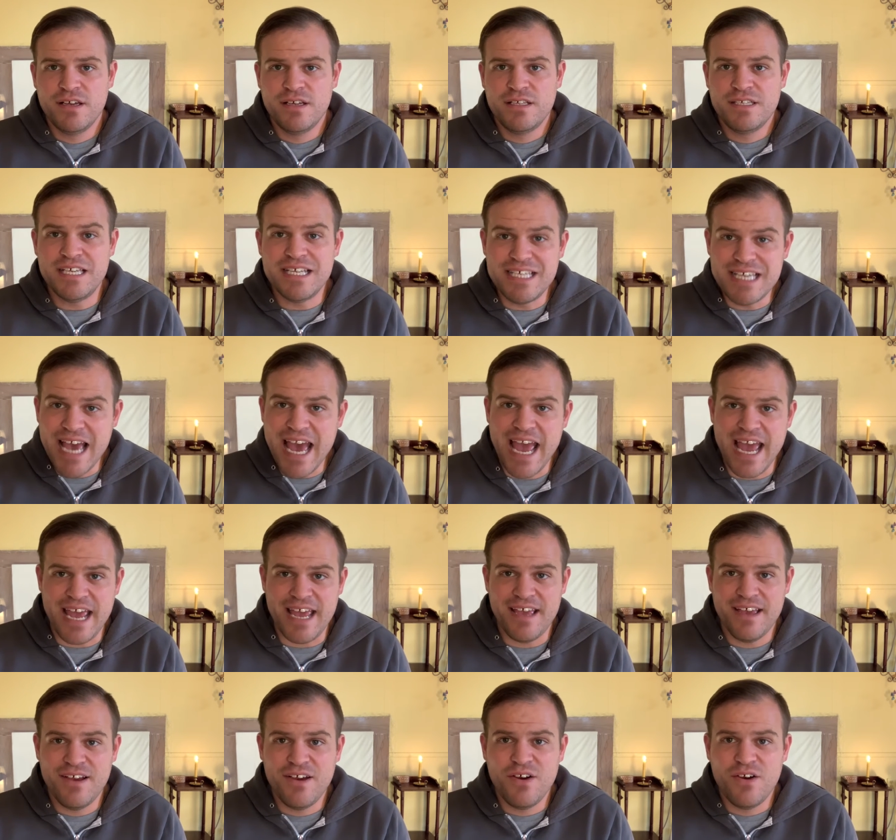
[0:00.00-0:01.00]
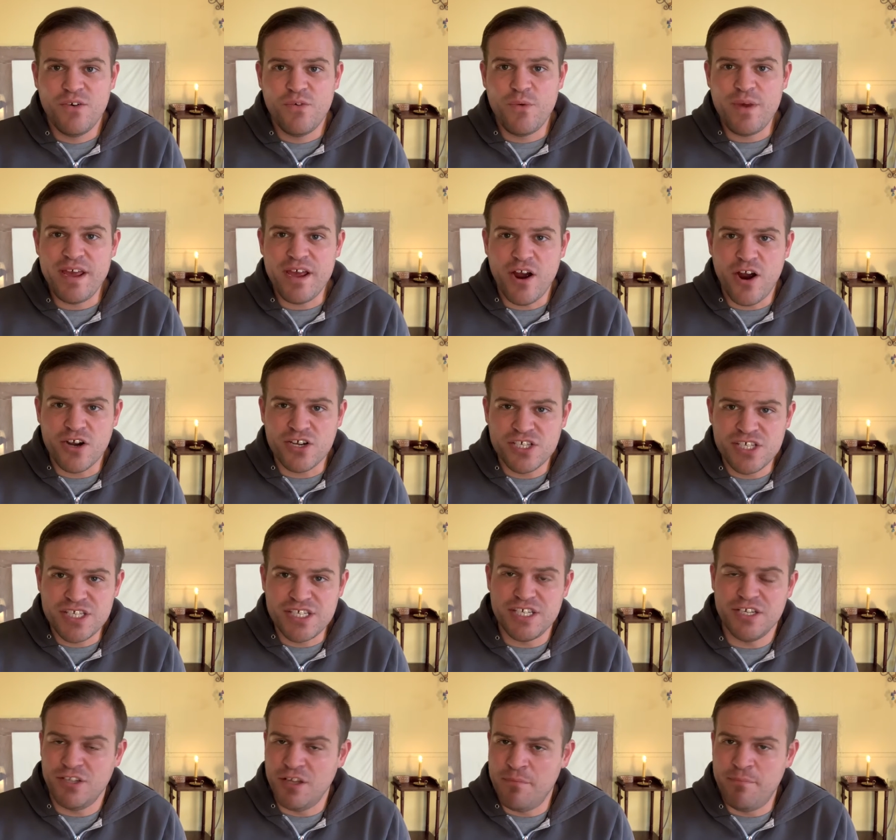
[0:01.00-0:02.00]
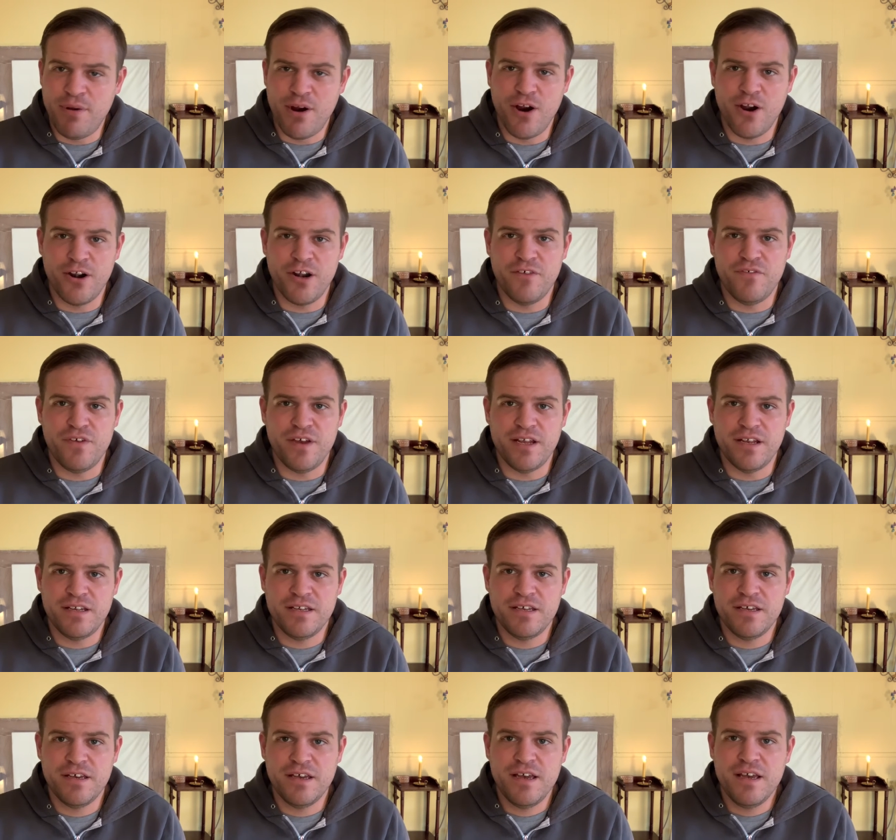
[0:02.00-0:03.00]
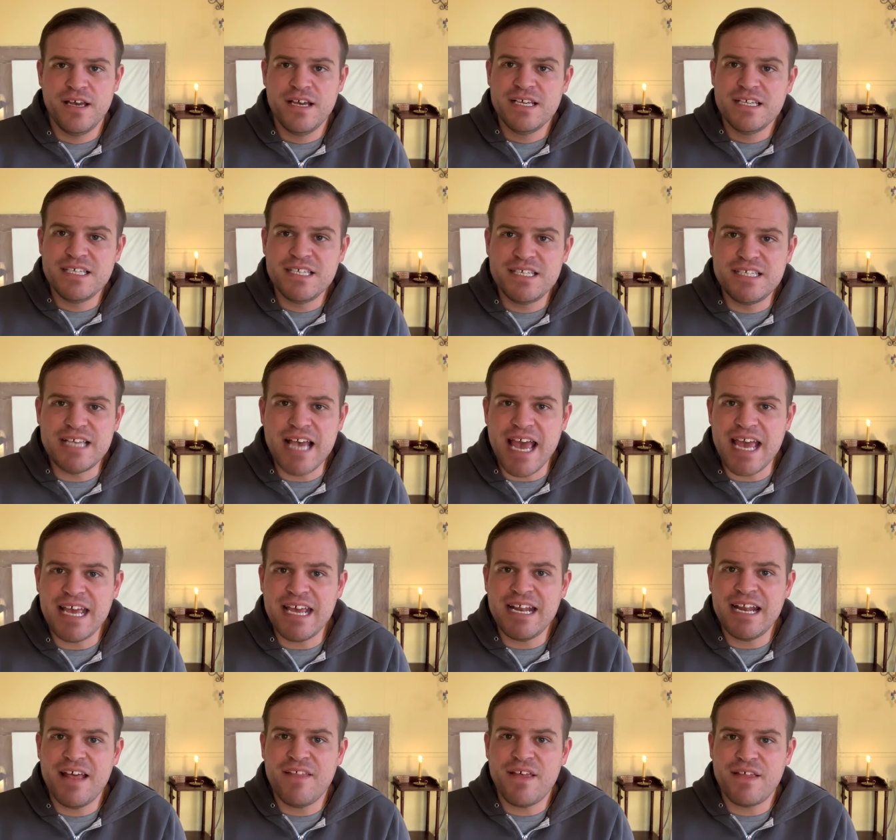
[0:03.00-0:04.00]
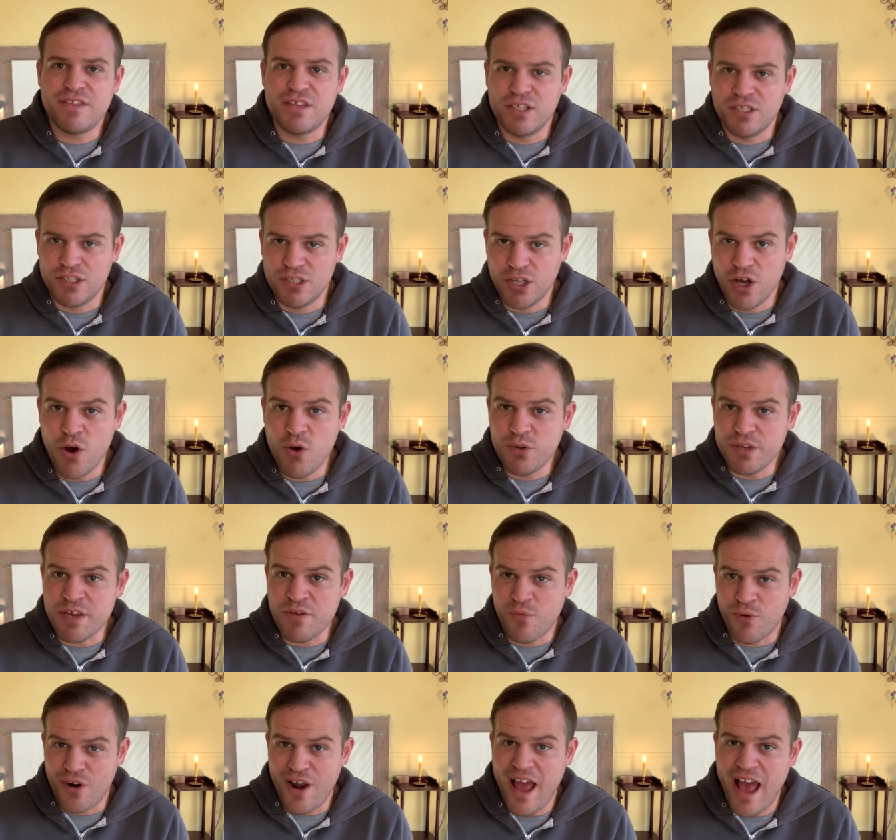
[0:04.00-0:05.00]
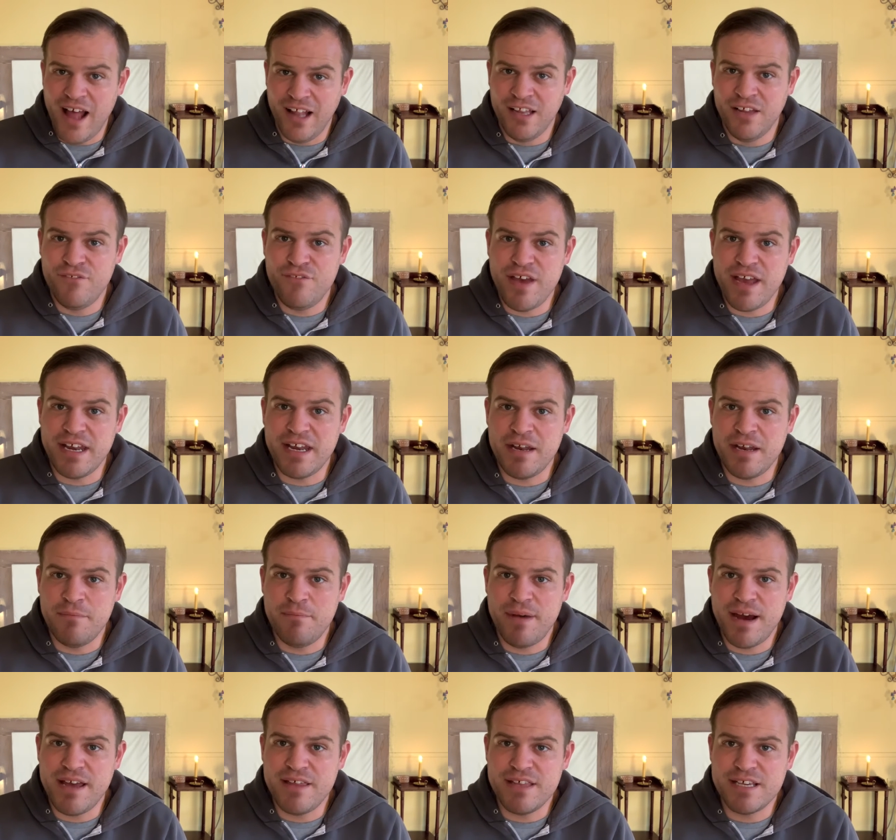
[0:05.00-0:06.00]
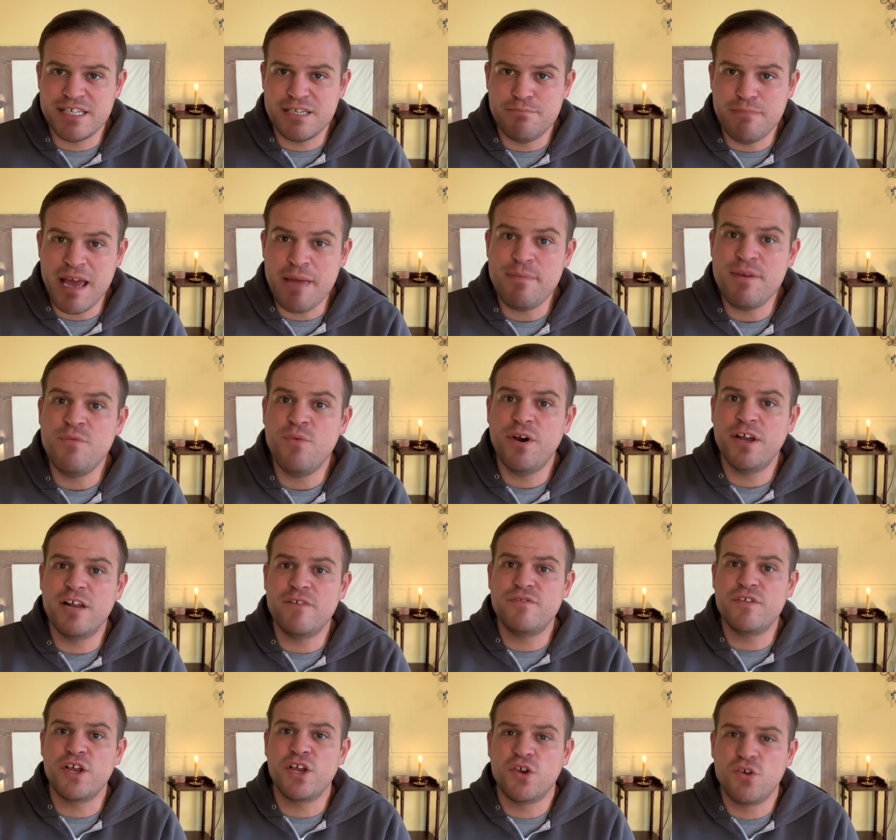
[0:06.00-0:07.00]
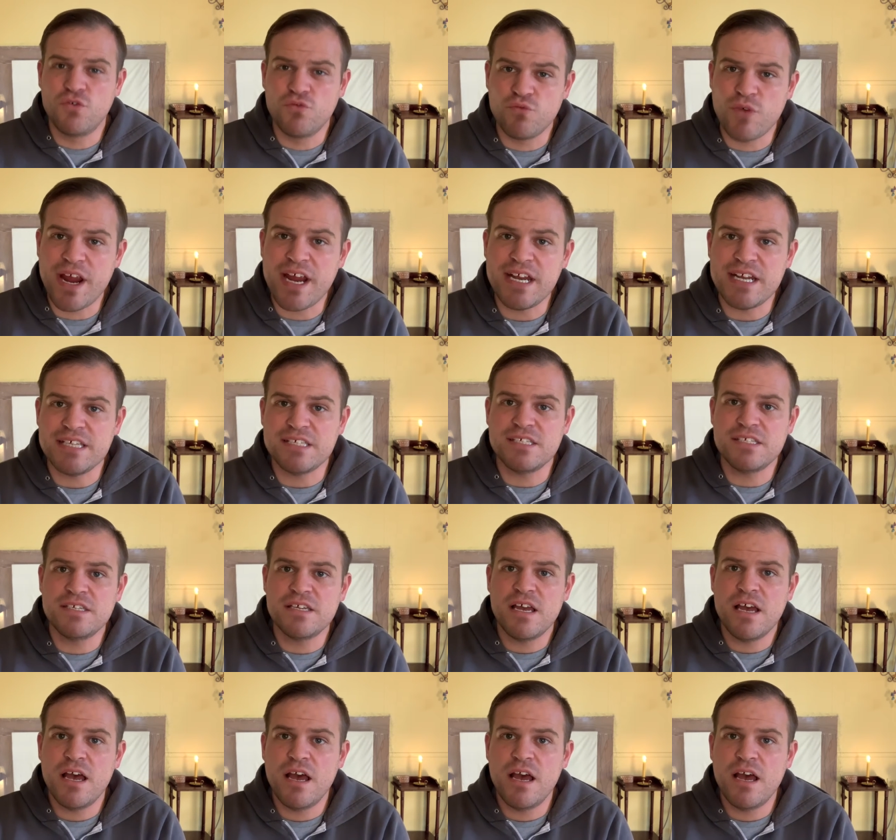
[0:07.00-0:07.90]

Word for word: Today, we are still a part of it saying that the lowly were elevated by this may be one of the greatest